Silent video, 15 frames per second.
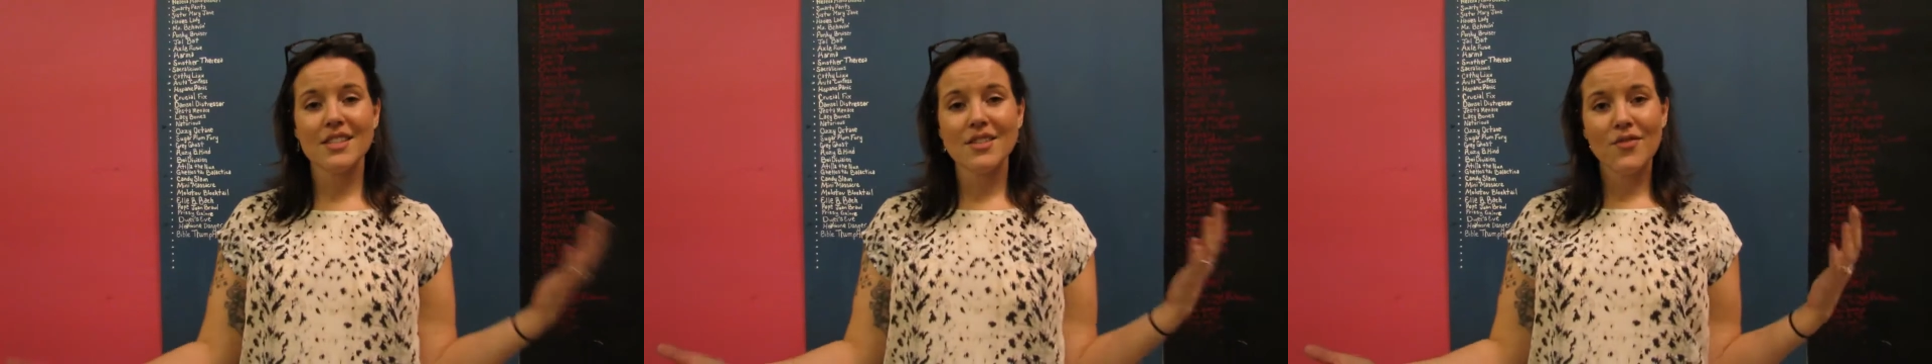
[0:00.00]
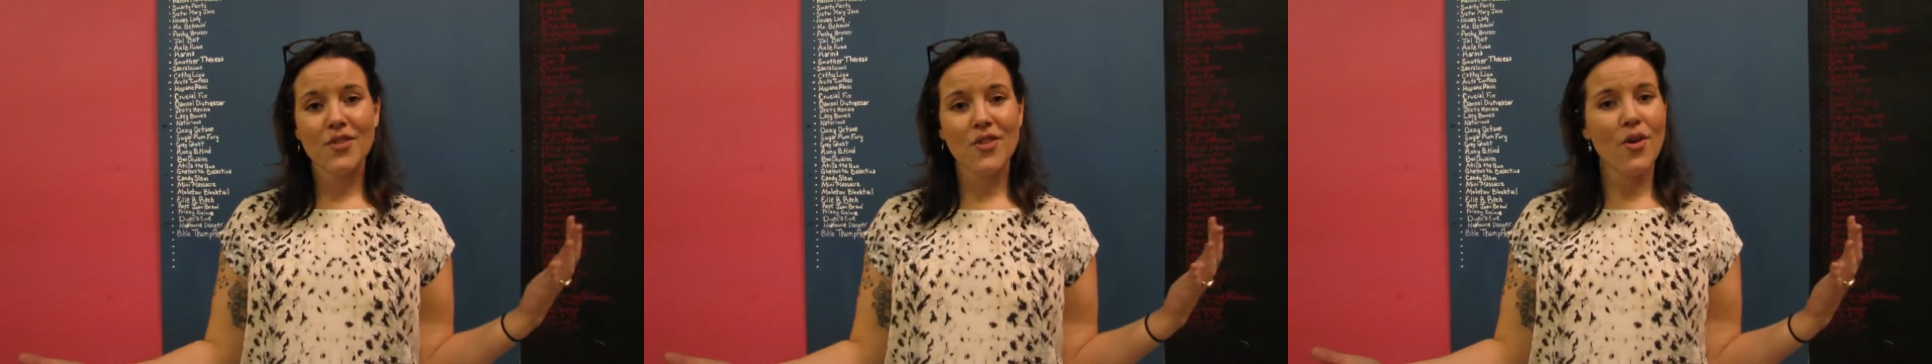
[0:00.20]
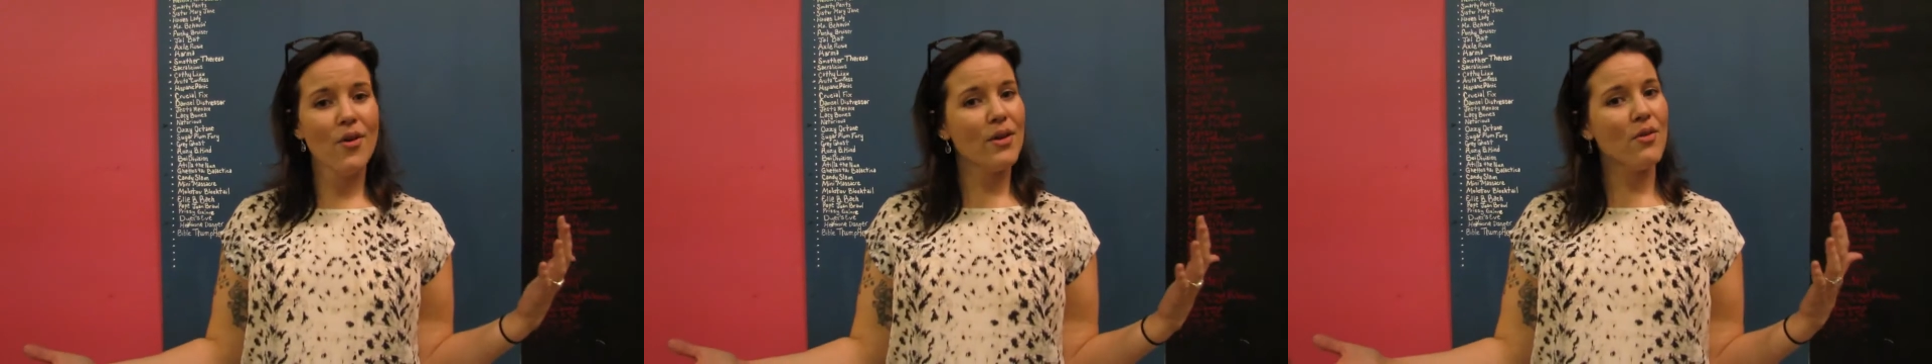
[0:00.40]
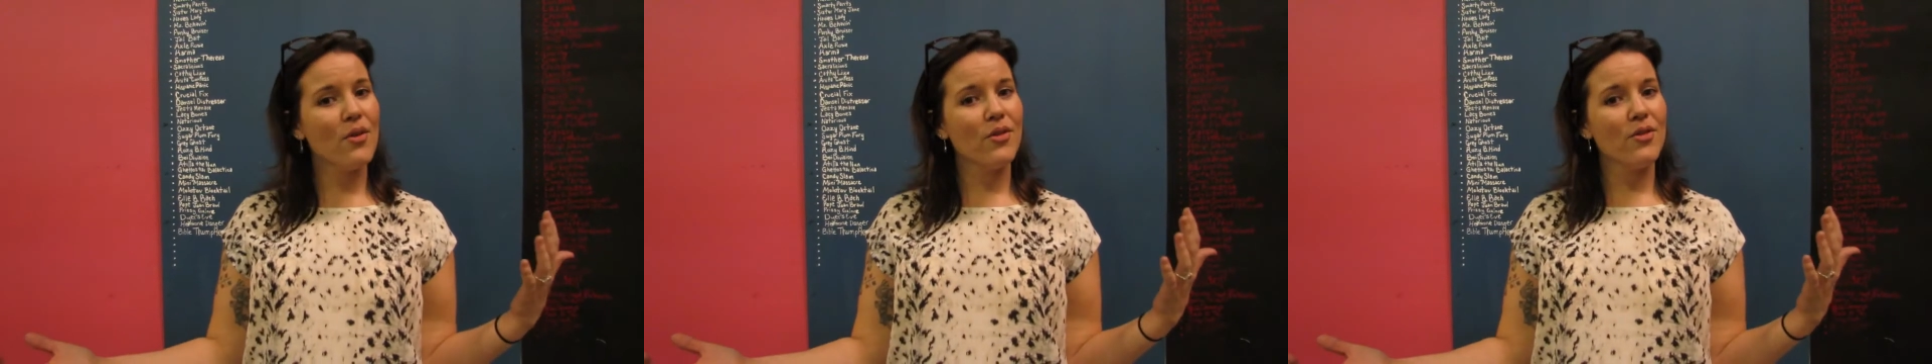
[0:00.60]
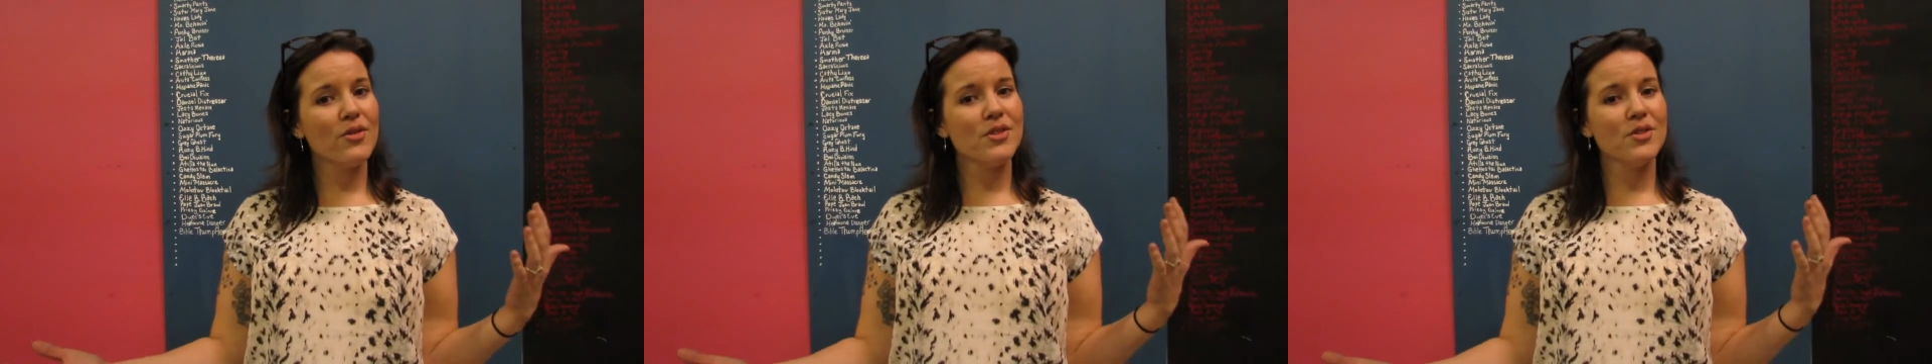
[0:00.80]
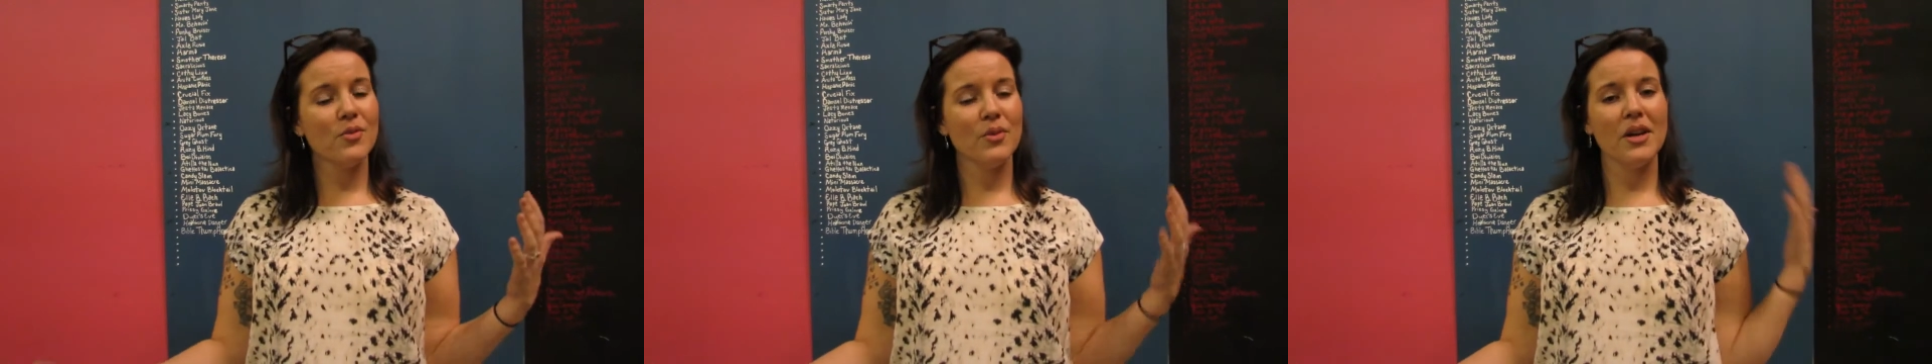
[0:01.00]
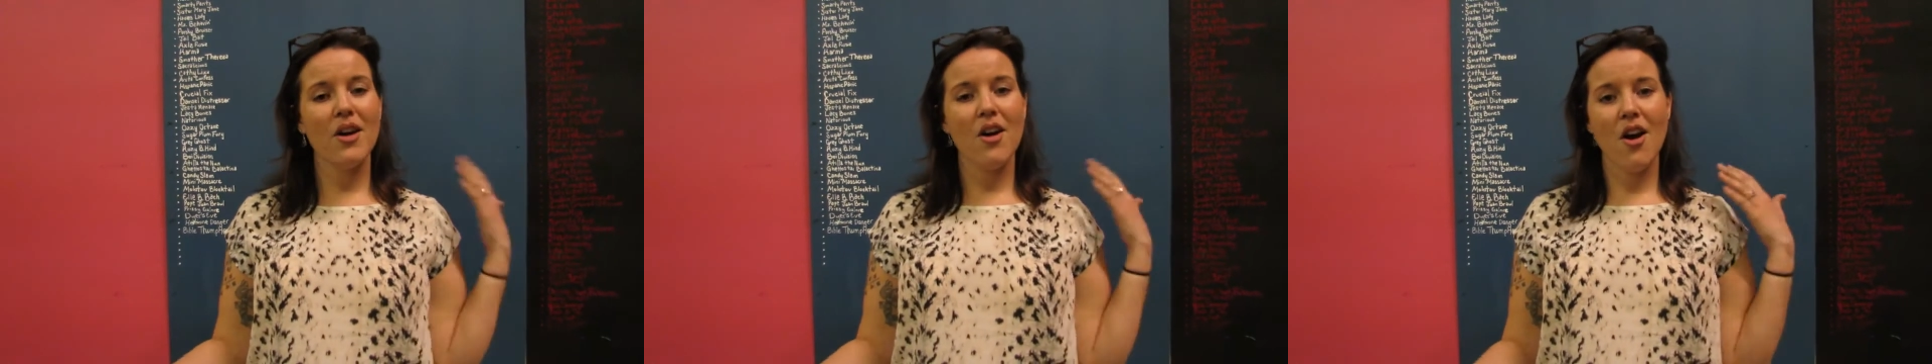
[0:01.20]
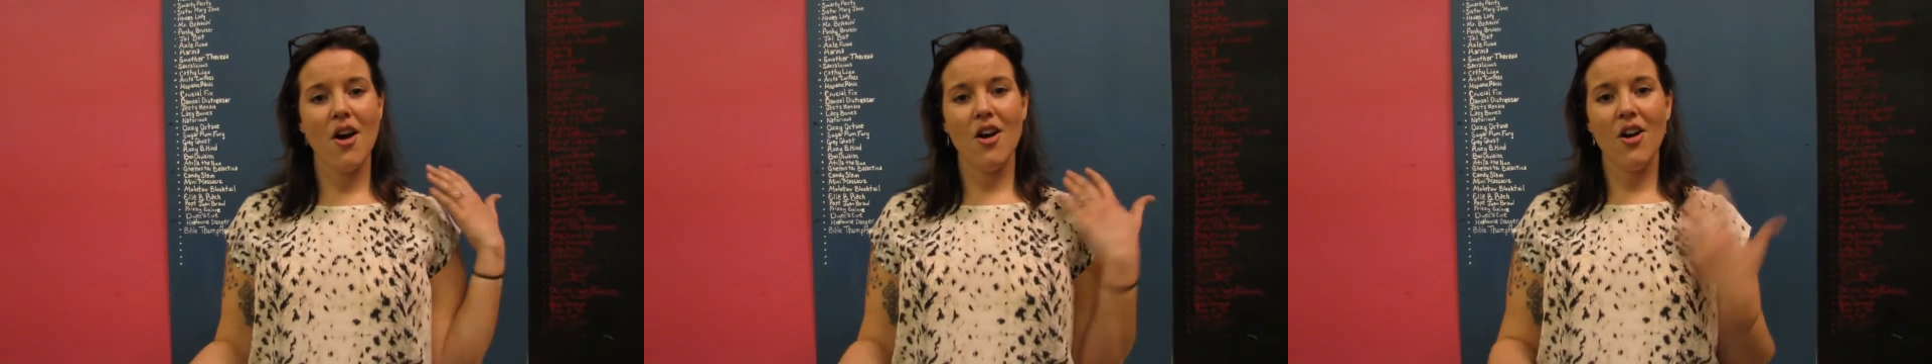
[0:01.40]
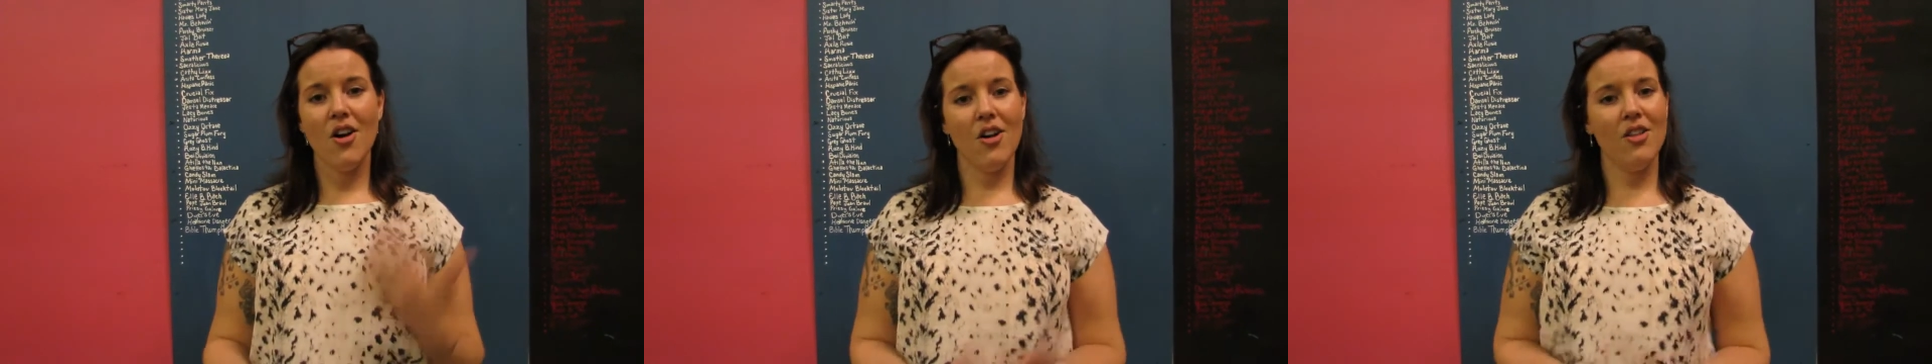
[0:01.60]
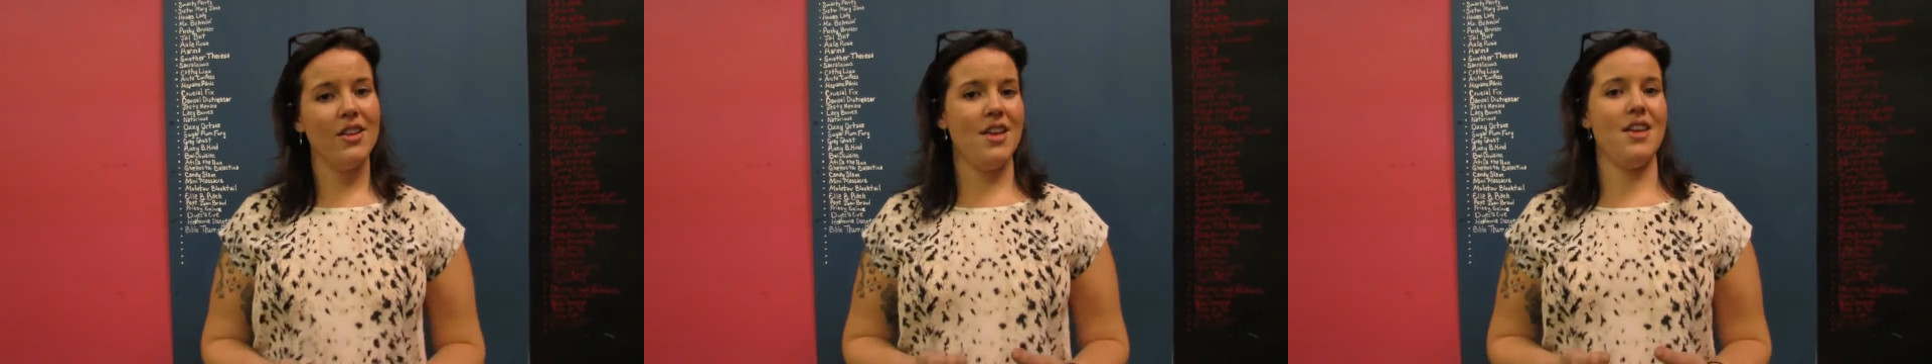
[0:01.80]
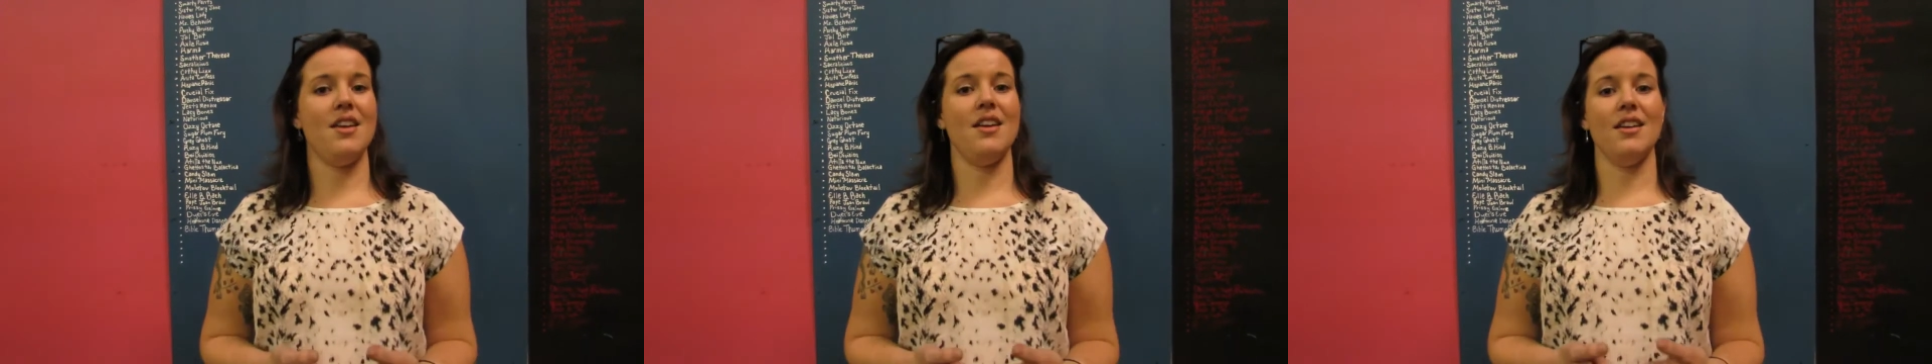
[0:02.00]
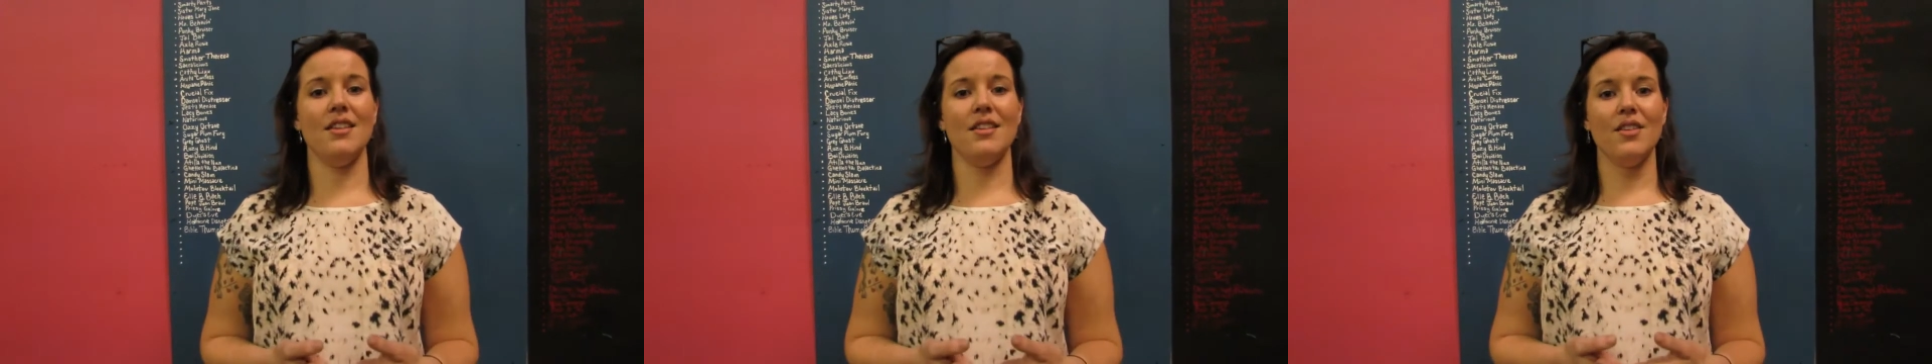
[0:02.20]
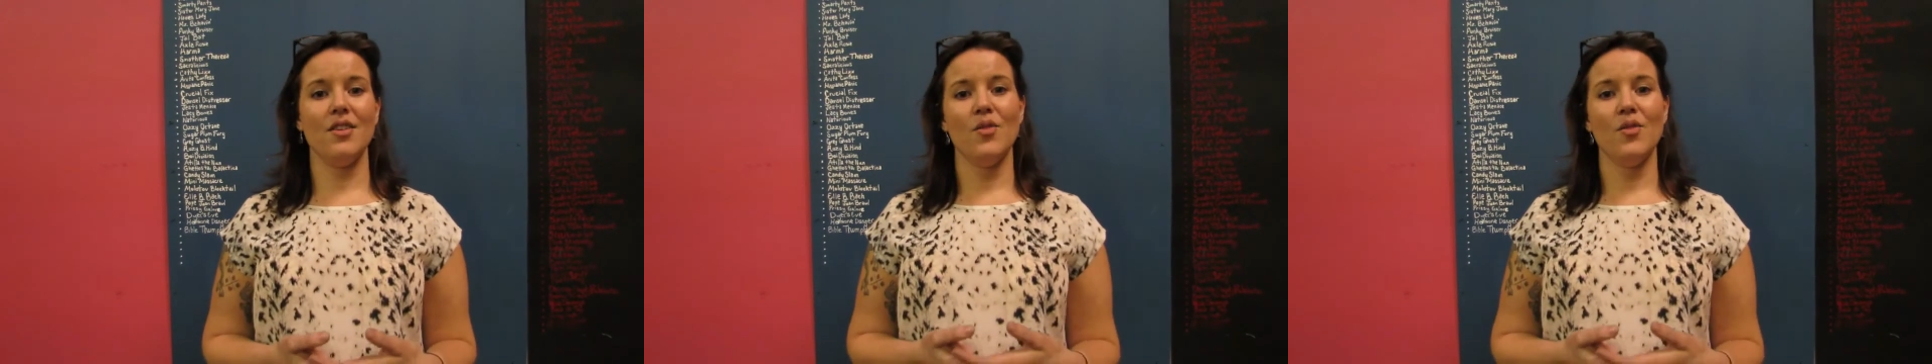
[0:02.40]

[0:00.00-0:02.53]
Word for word: for the Holy Rollers, we are all in.